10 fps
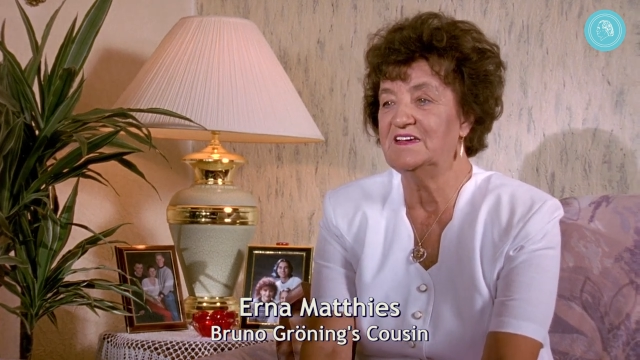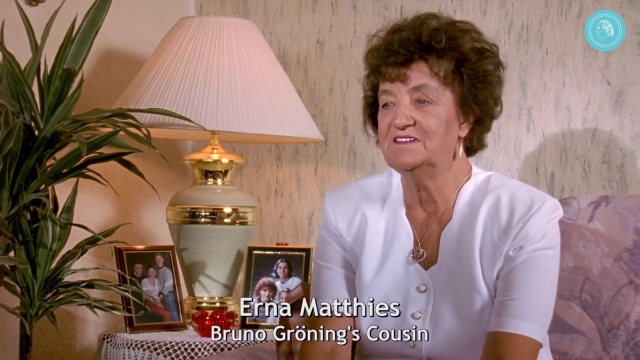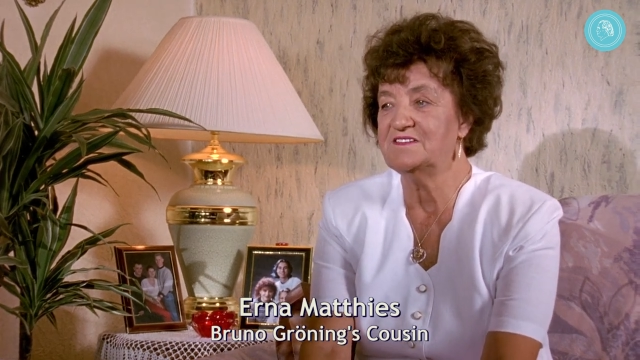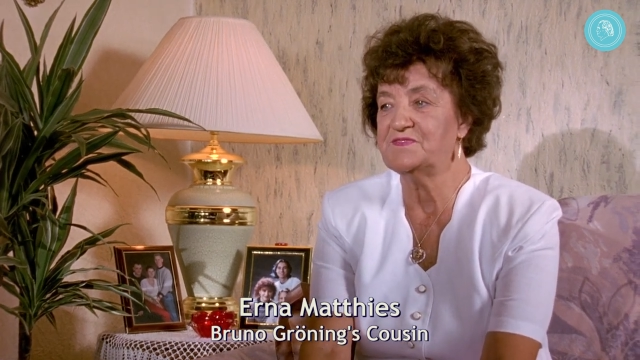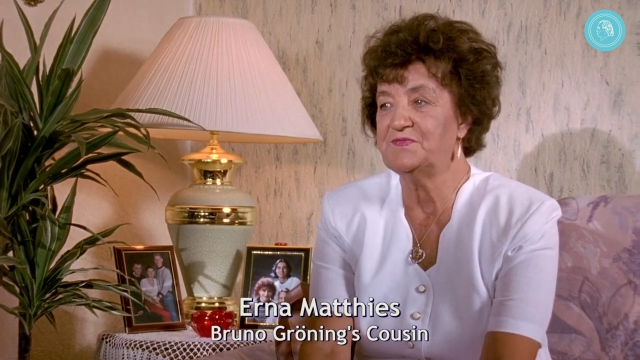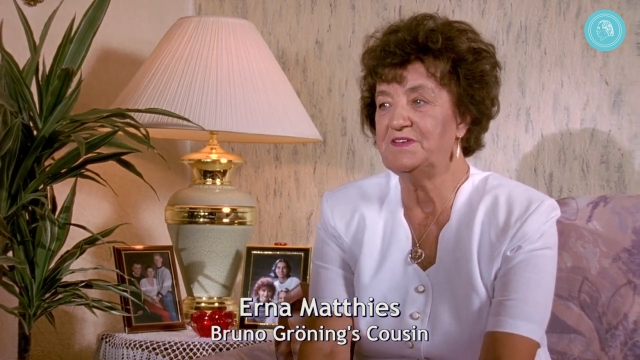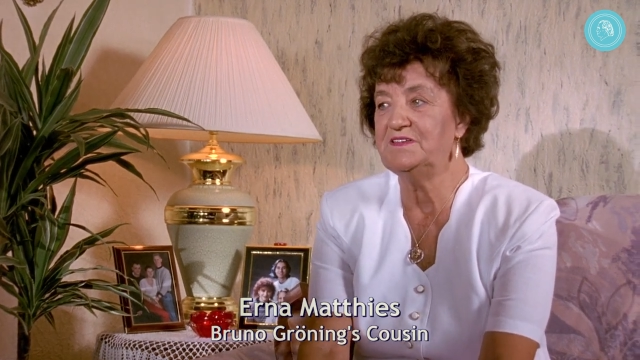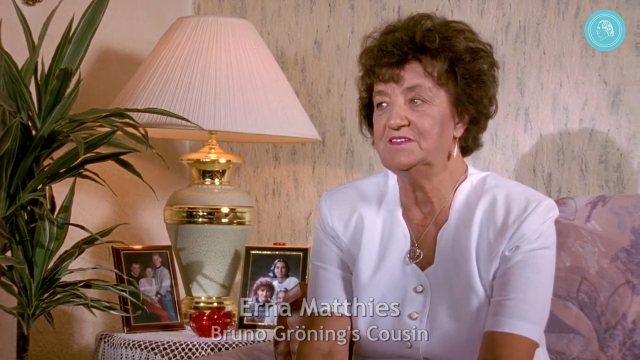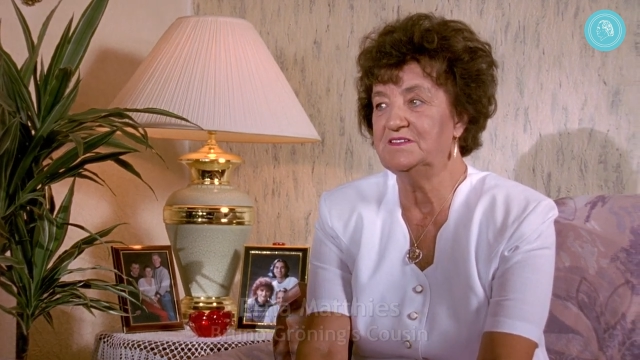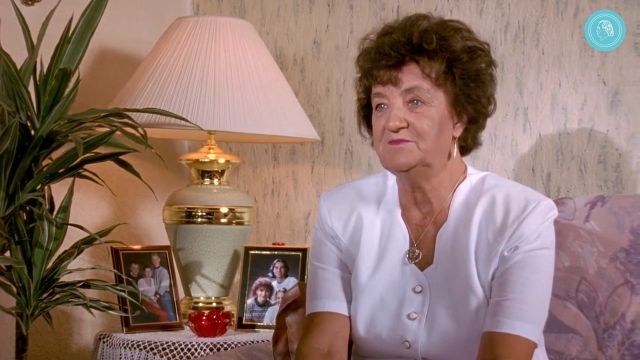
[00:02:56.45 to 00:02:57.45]
He went
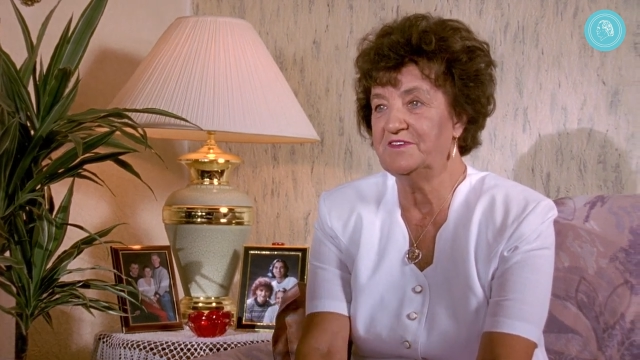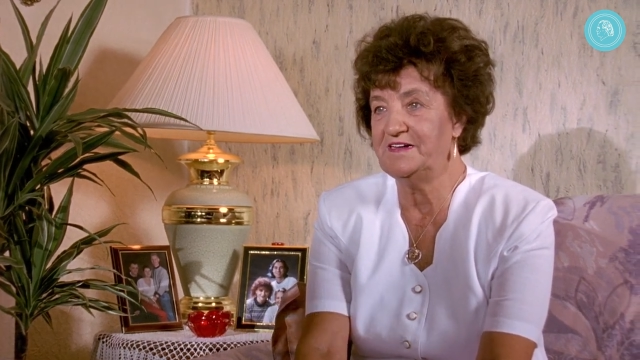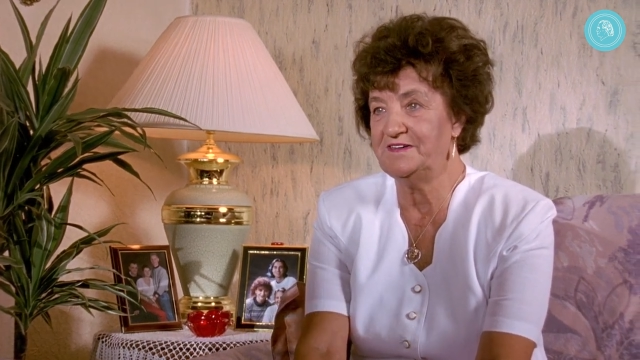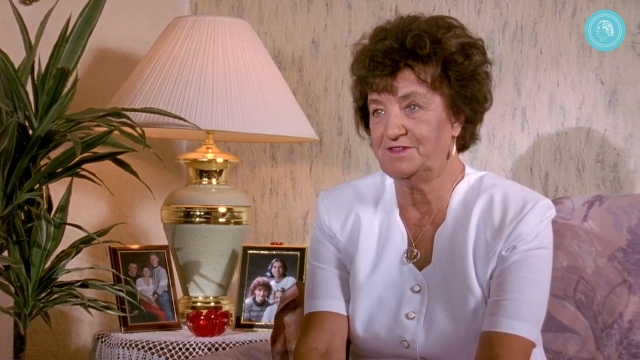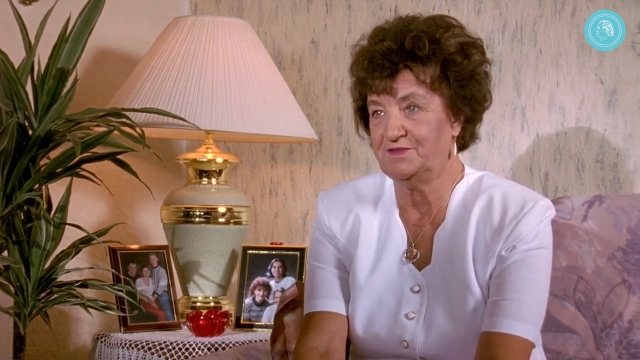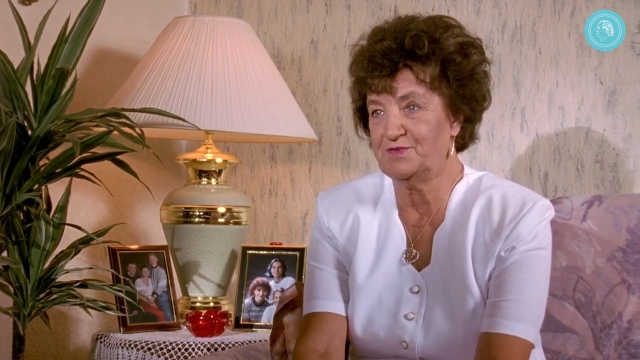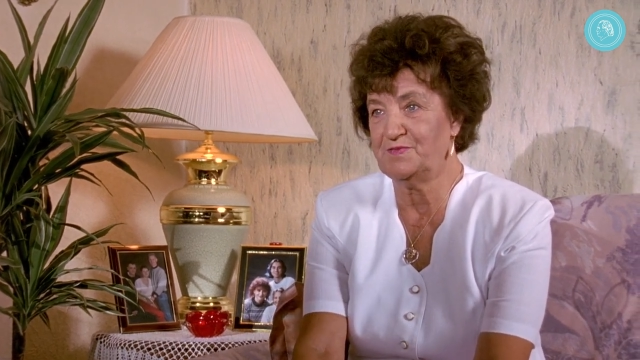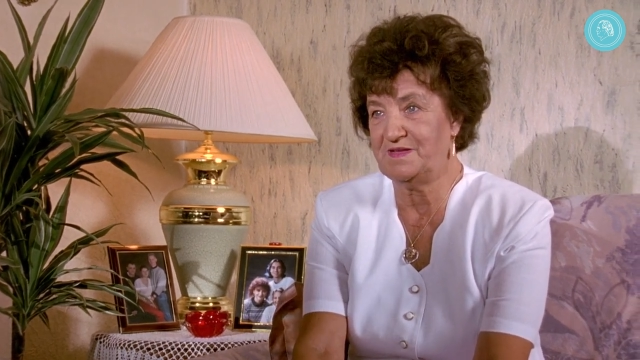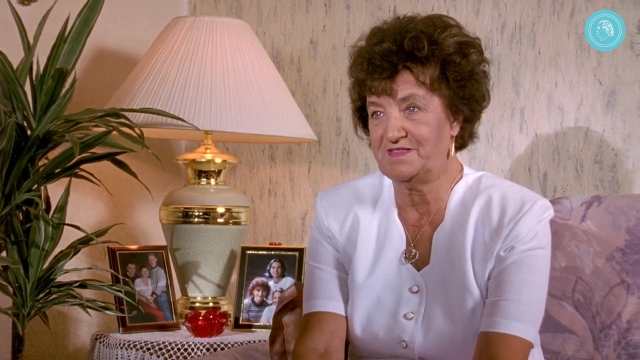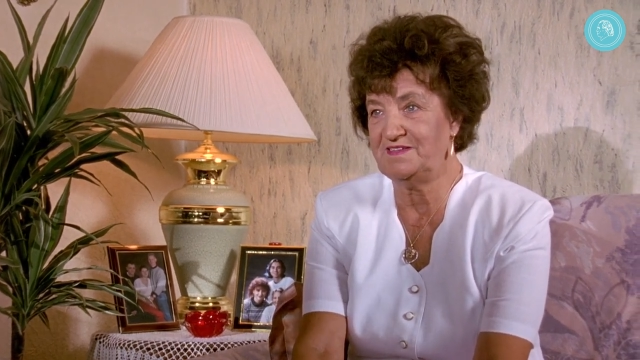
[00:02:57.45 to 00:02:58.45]
walking in the woods a
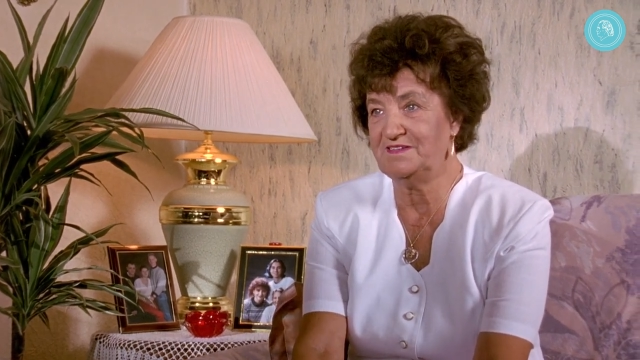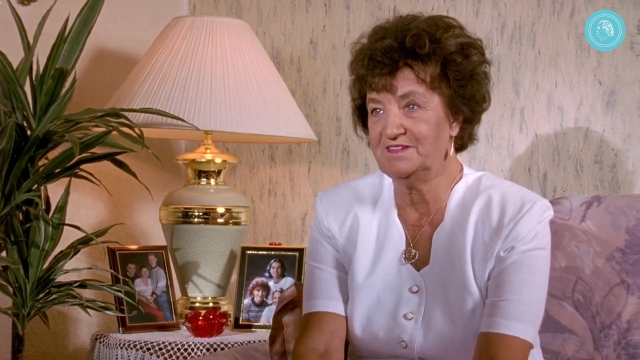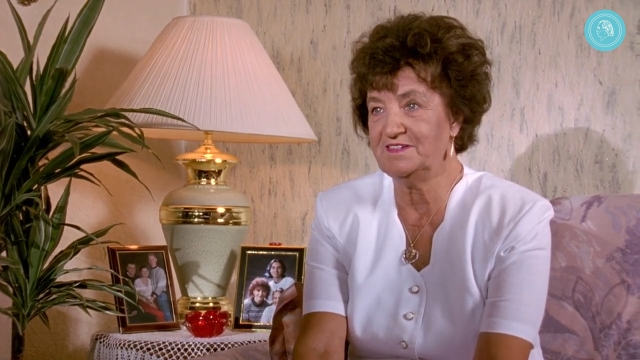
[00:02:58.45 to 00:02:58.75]
lot,